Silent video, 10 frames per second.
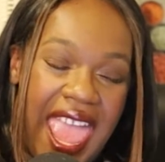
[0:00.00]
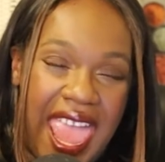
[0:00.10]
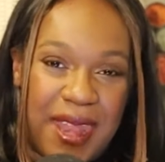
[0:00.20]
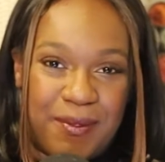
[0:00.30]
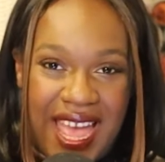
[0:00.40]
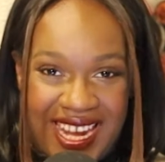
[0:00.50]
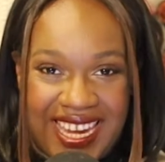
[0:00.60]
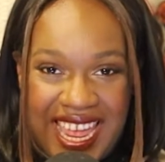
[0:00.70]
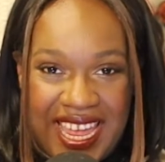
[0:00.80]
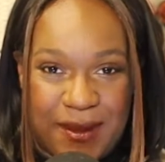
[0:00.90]
And my
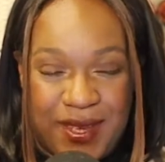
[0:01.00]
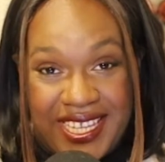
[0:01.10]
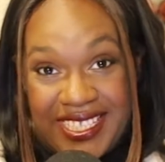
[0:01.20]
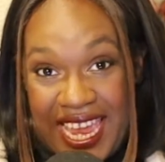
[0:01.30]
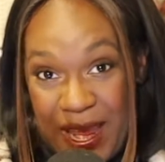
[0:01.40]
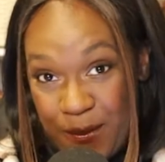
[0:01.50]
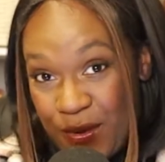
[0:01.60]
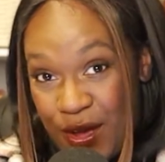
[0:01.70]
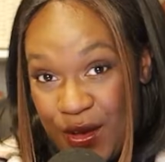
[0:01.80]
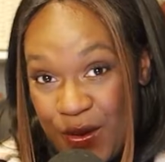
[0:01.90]
name is
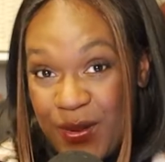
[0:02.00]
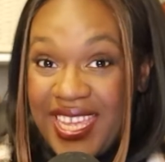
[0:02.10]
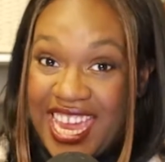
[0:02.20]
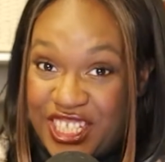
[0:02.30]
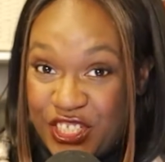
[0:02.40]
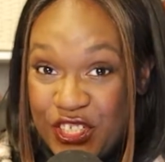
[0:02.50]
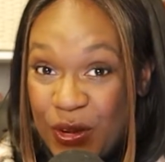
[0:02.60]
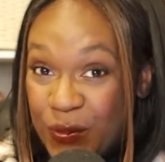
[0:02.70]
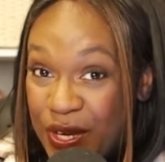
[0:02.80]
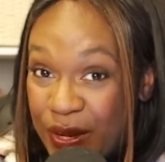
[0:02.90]
Amber O, in case you
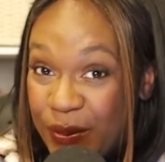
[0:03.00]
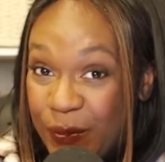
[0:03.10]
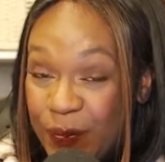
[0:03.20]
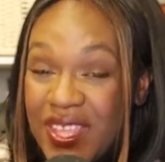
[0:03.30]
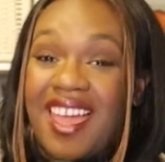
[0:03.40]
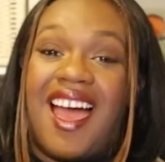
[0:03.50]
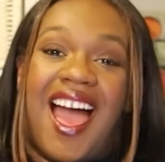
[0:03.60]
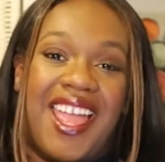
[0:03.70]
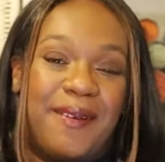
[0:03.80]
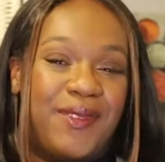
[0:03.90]
don't know.
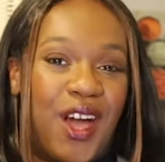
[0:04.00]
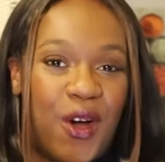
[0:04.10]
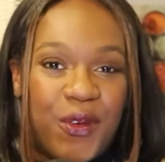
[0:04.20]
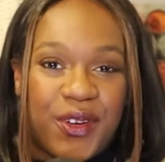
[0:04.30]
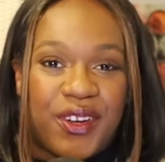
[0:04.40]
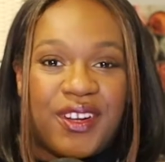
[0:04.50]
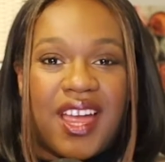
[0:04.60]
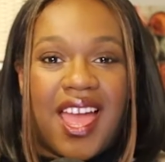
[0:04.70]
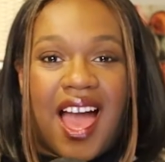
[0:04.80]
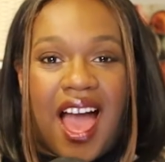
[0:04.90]
I am the owner,
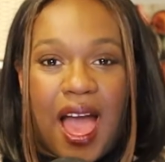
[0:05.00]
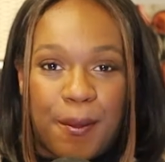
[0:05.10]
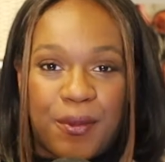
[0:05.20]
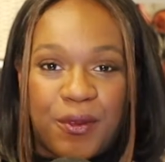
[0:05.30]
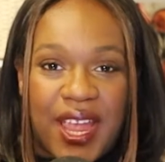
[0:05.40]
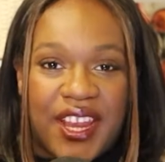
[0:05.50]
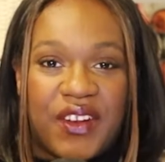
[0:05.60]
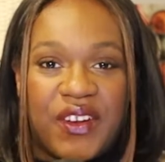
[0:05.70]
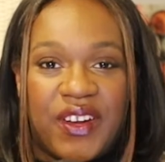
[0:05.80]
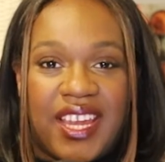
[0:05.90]

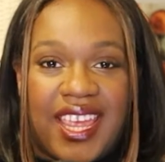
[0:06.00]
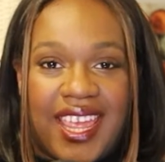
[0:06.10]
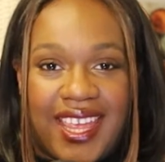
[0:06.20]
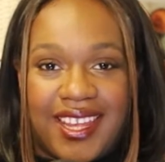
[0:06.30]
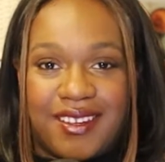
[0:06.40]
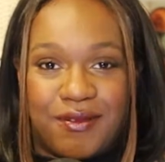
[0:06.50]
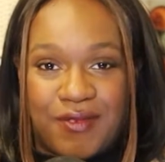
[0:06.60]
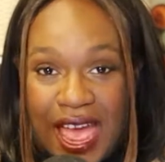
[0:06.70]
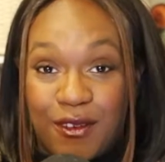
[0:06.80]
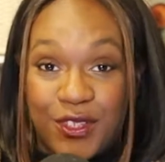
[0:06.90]
operator, and
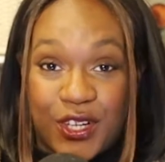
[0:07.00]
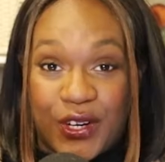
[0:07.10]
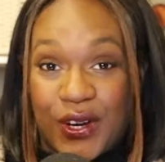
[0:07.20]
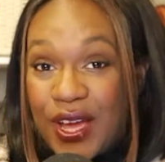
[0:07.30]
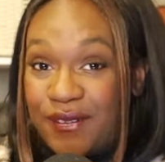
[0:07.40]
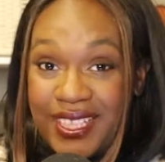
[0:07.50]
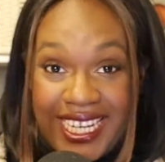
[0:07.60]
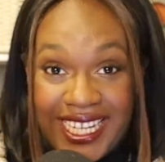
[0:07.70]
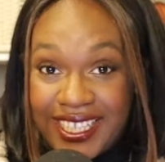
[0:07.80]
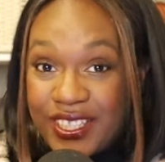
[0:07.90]
founder of
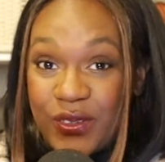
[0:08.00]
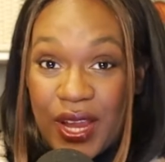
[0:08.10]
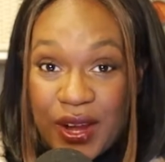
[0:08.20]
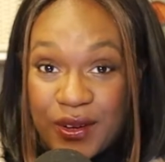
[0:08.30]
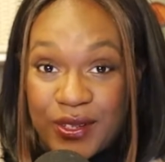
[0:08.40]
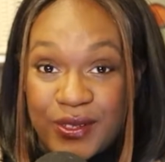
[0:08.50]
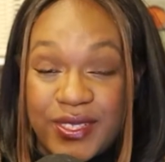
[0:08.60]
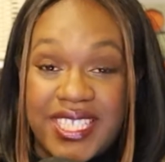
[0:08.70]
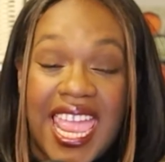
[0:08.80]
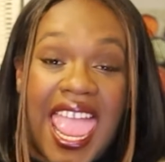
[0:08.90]
Leading Little
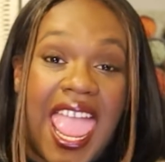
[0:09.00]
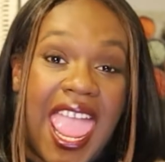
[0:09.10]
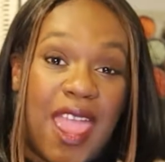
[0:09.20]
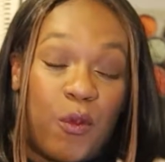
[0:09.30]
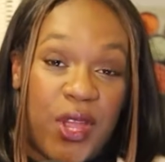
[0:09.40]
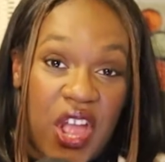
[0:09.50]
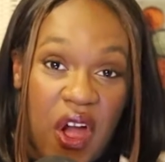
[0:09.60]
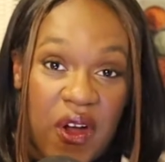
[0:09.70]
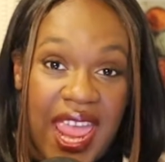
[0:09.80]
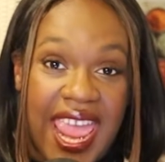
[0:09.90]
Arrows. And we
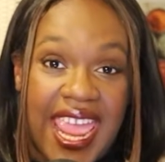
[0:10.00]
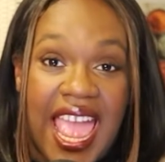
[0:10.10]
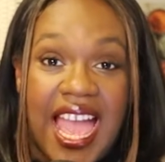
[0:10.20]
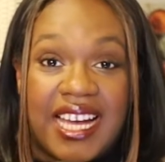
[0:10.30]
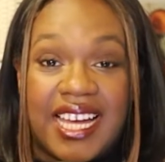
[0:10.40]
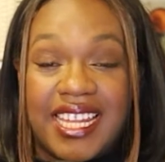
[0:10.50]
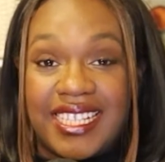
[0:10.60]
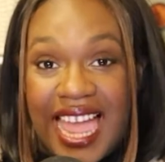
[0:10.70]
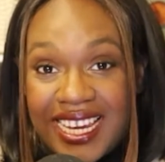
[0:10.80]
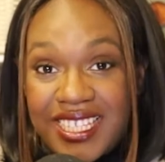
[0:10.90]
are a
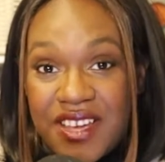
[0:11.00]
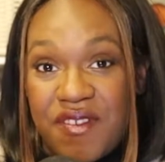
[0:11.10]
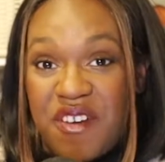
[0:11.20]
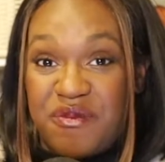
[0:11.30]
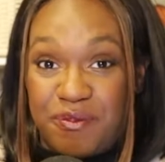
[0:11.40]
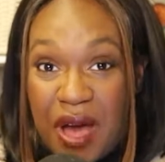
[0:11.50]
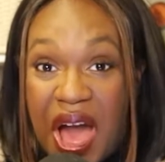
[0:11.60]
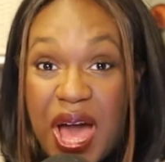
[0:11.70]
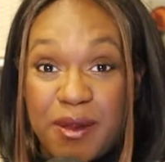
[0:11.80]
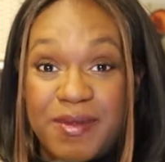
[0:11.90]
collective of
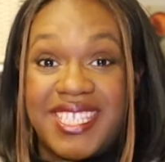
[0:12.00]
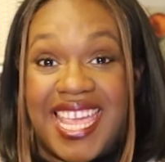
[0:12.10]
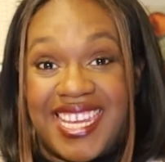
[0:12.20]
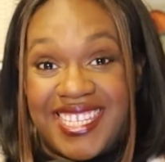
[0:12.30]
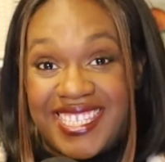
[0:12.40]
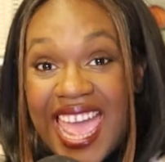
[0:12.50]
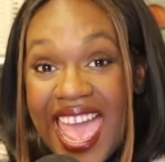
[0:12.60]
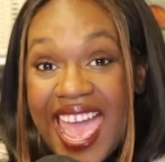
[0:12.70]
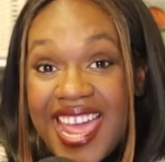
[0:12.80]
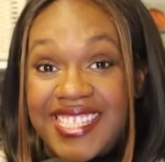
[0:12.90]
moms and
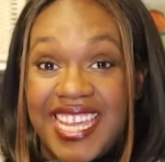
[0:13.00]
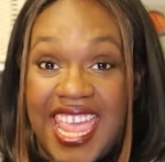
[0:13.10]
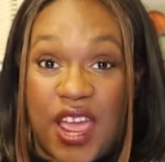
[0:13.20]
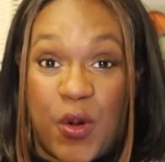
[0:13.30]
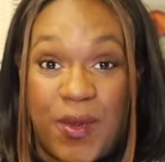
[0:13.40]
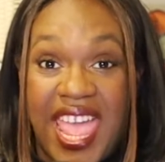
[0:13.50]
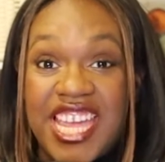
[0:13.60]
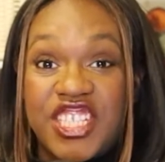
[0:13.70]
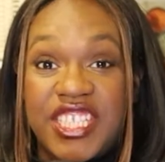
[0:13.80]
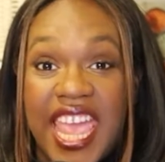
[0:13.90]
dads, home
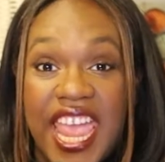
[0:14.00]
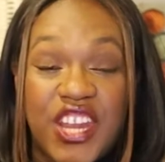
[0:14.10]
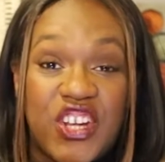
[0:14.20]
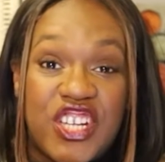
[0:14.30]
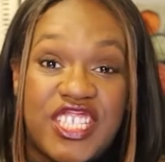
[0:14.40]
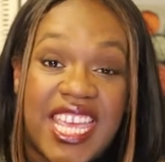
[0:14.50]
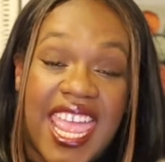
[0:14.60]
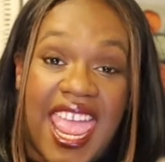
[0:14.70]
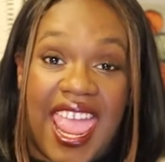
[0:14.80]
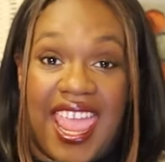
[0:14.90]
educators,
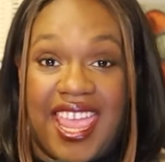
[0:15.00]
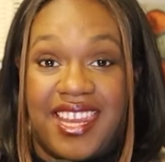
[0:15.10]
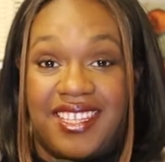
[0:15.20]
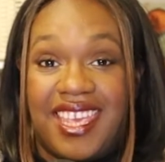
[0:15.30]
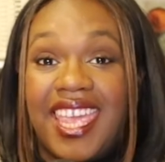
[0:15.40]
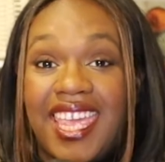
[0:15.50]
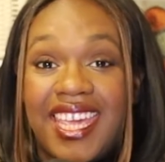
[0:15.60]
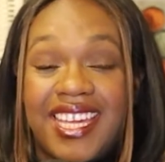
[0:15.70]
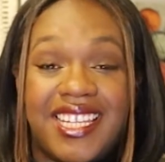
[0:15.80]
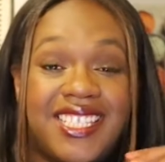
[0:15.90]
and
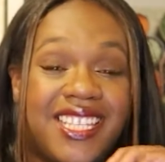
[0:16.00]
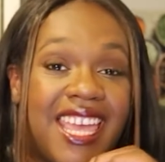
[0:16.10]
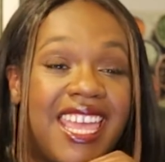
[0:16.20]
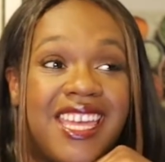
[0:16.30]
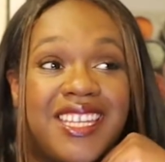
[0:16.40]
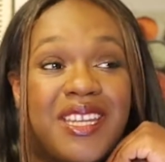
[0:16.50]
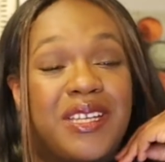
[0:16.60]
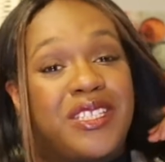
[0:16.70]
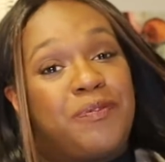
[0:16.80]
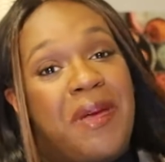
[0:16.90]
kids, and
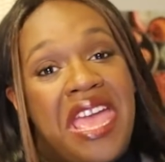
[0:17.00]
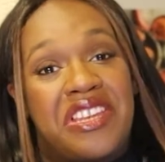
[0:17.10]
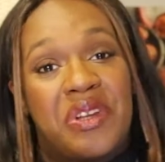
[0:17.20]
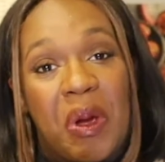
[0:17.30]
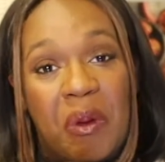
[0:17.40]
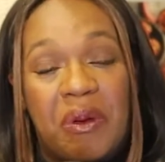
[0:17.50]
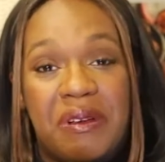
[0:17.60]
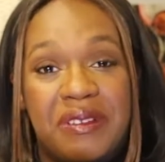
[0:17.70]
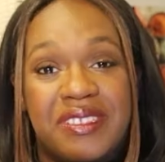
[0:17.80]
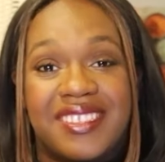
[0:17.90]
pet
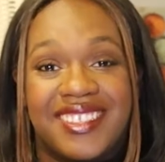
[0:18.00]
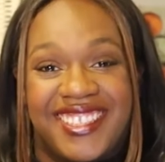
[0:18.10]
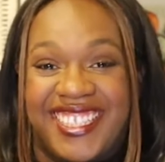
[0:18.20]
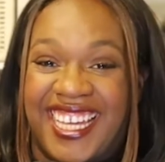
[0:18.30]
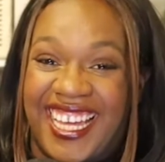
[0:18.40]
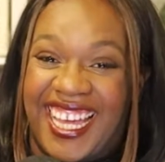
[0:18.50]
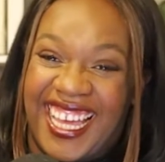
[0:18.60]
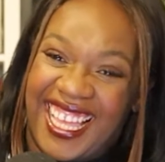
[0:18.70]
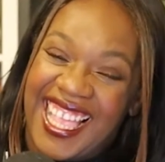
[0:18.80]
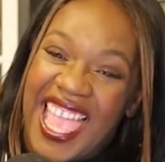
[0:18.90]
turtles.
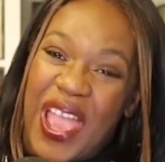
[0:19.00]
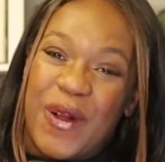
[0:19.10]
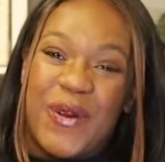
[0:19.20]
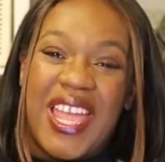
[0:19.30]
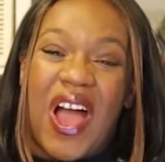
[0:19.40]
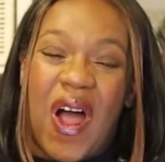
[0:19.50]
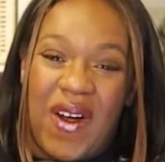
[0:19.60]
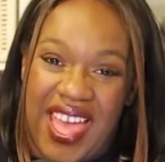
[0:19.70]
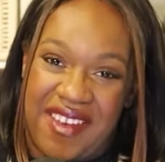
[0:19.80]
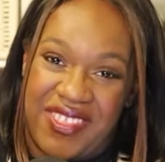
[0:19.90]
We
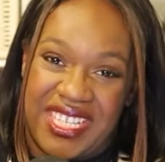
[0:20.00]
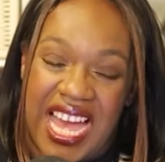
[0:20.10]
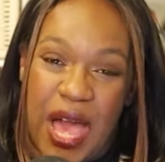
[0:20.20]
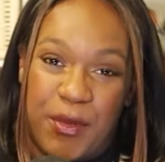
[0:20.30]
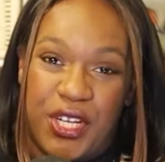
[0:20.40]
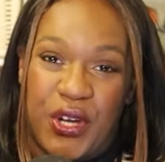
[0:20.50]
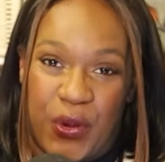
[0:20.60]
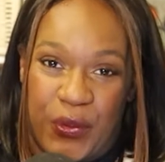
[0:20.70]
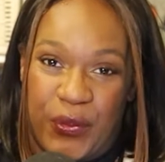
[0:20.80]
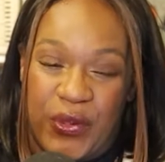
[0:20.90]
all have the common
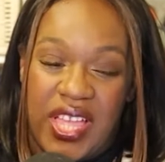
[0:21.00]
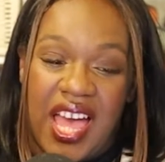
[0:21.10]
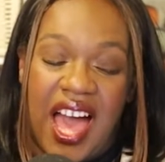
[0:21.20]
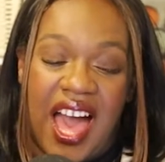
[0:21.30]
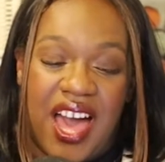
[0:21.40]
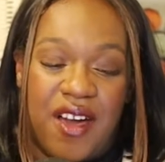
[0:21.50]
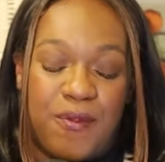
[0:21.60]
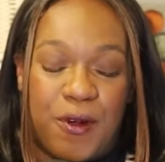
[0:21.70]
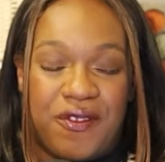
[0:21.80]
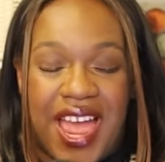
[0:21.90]
goal
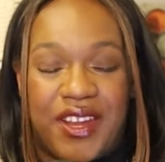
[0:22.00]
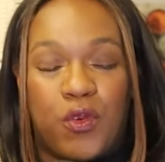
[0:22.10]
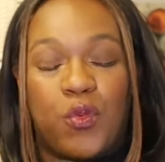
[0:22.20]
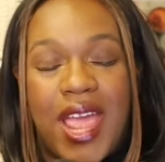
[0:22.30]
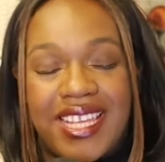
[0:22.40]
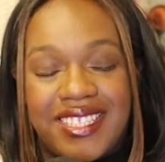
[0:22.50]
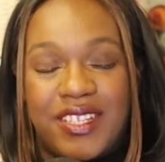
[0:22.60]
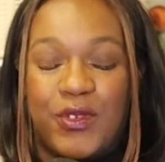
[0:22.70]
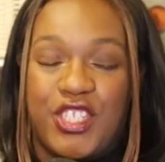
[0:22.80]
of providing rest and